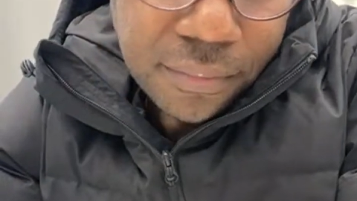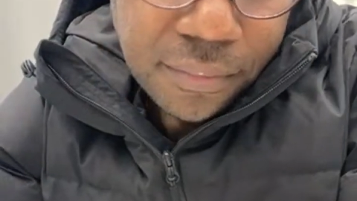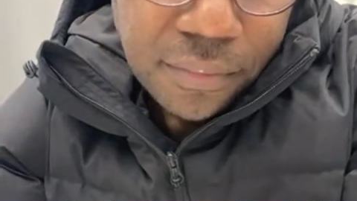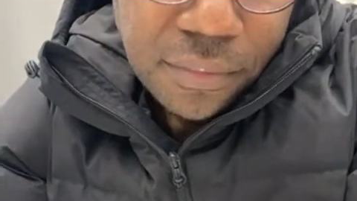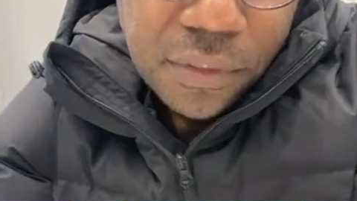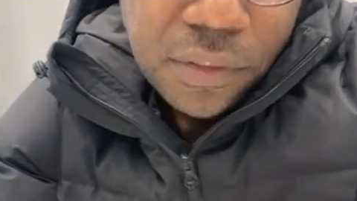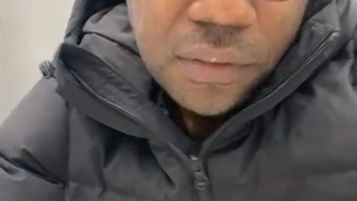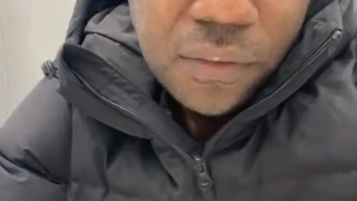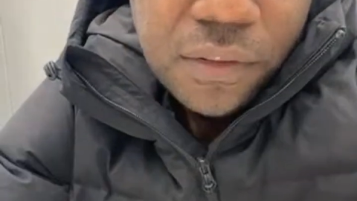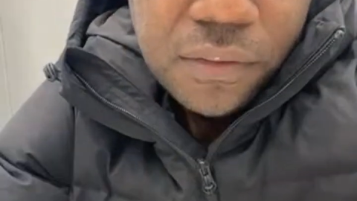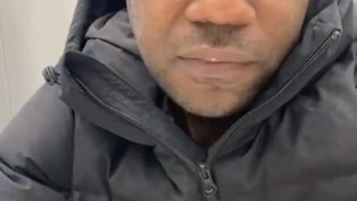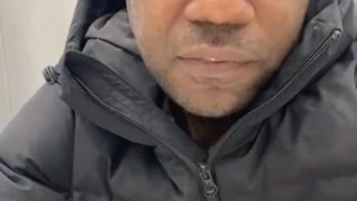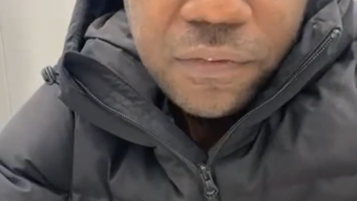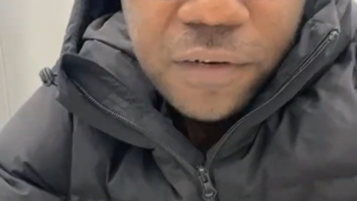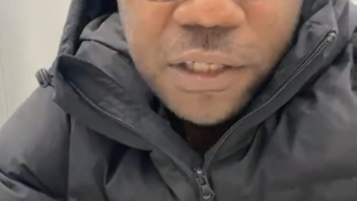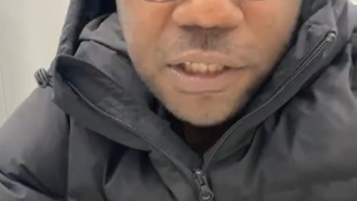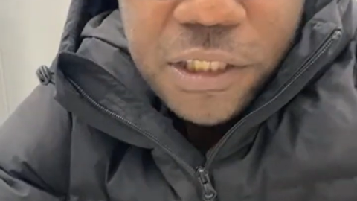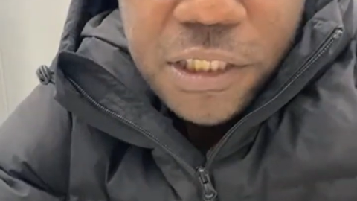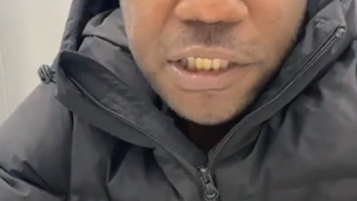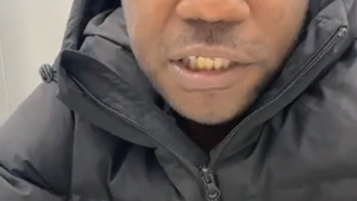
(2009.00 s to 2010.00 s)
What
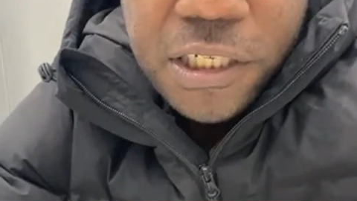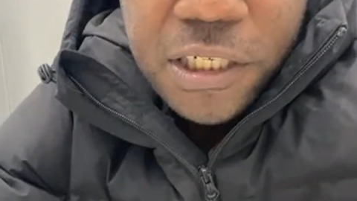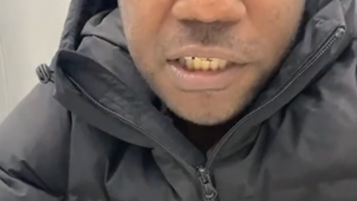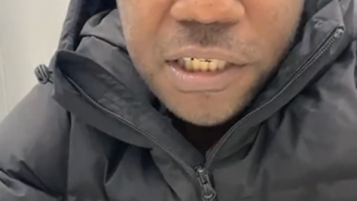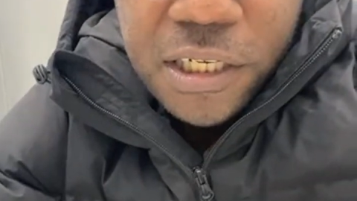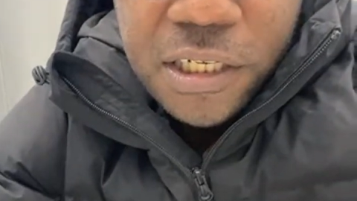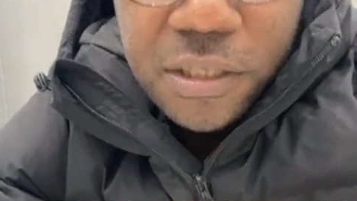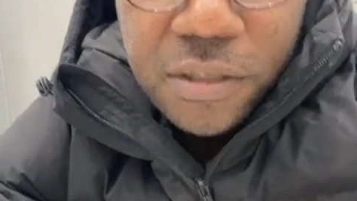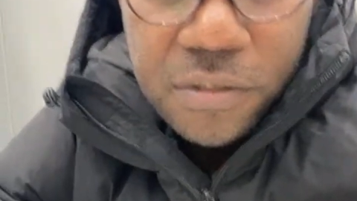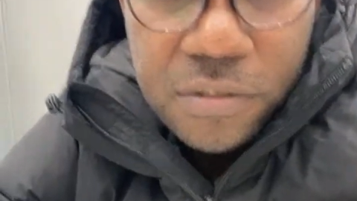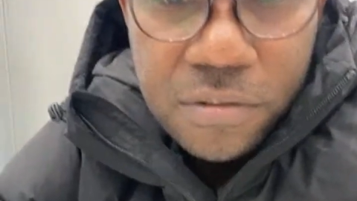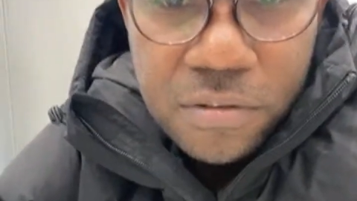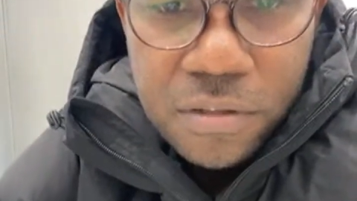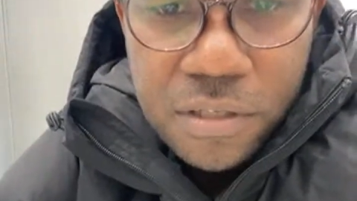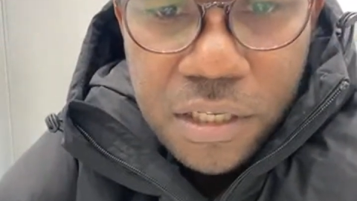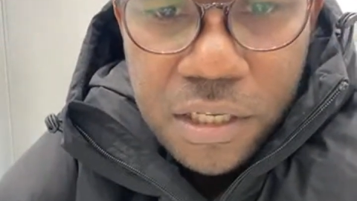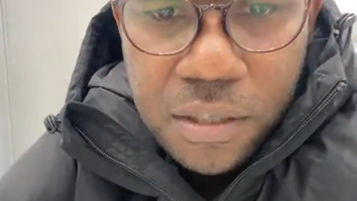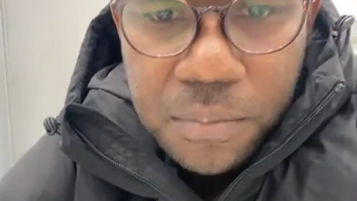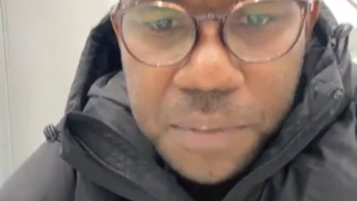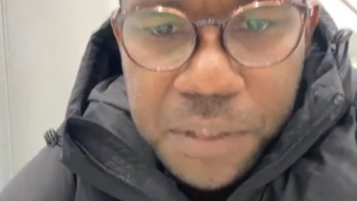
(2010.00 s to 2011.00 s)
flashlight are you
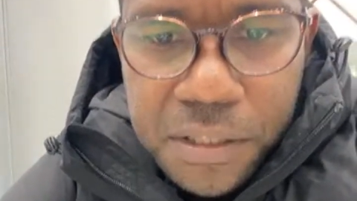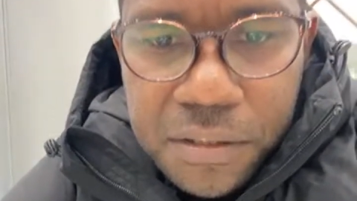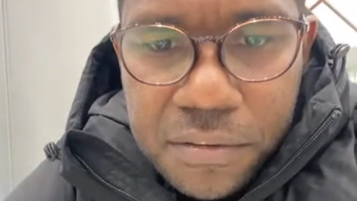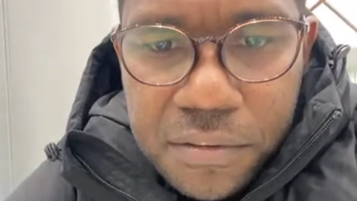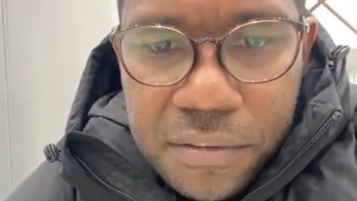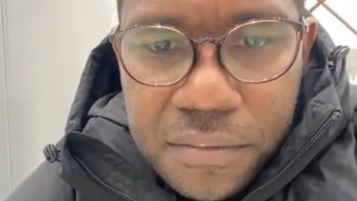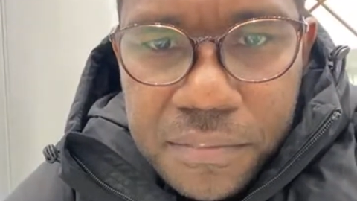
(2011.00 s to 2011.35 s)
talking about?